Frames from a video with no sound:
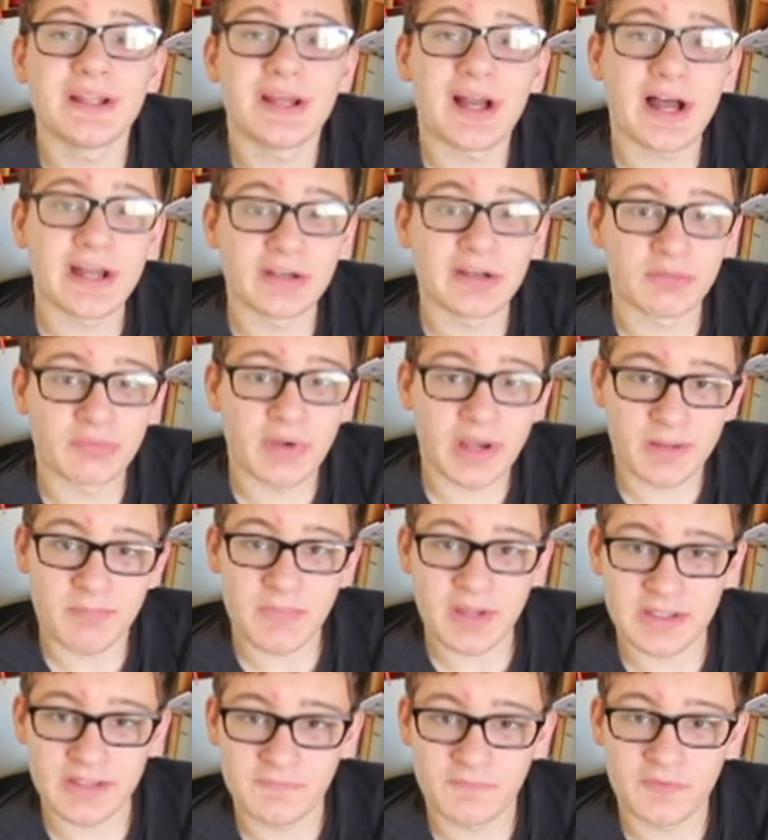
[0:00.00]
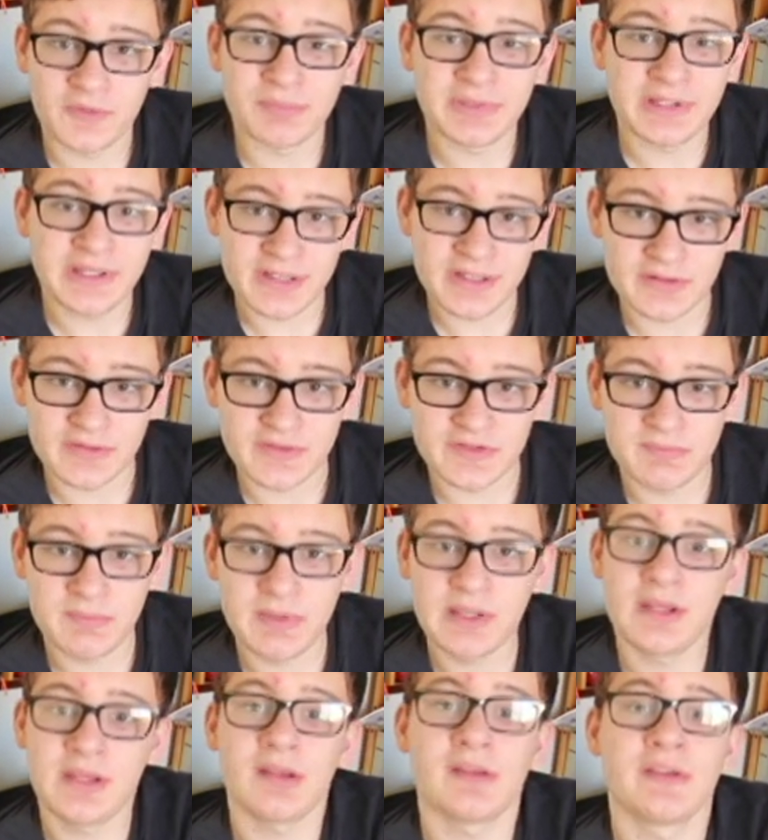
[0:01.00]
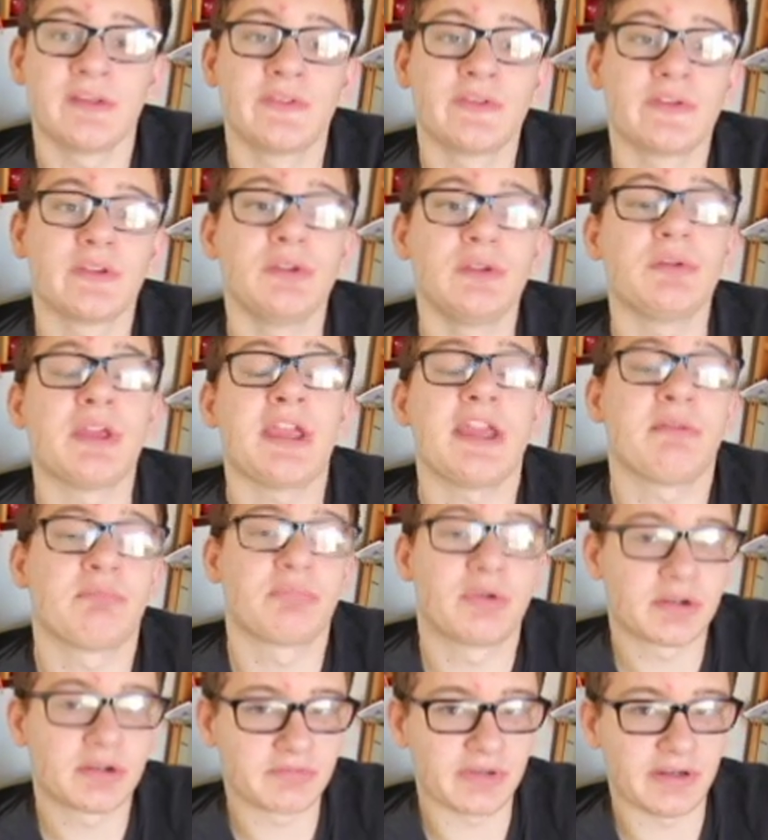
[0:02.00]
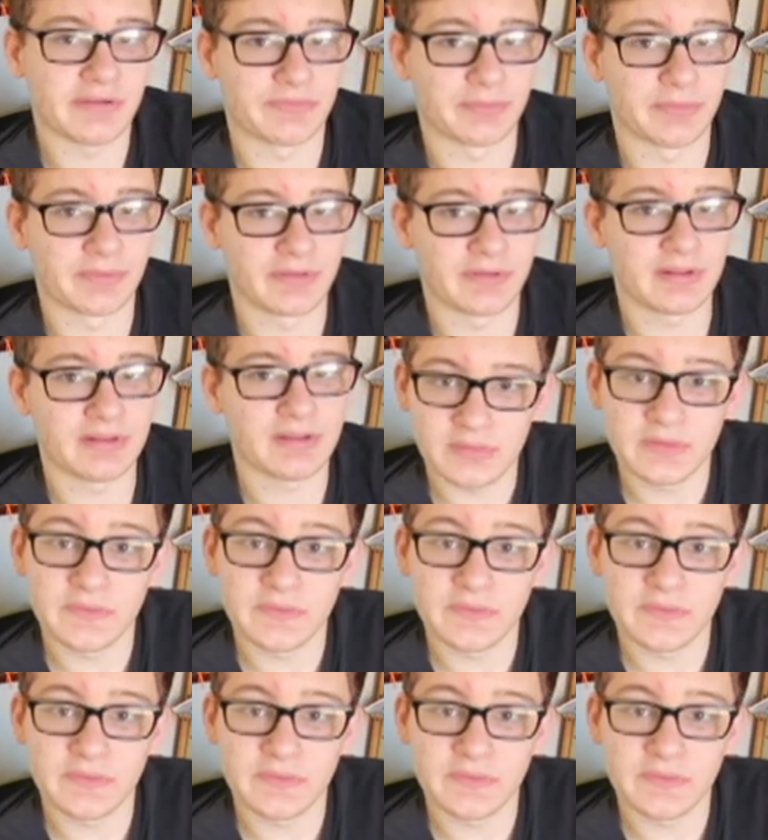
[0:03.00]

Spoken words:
I don't recommend it for beginners because you can't progress with it.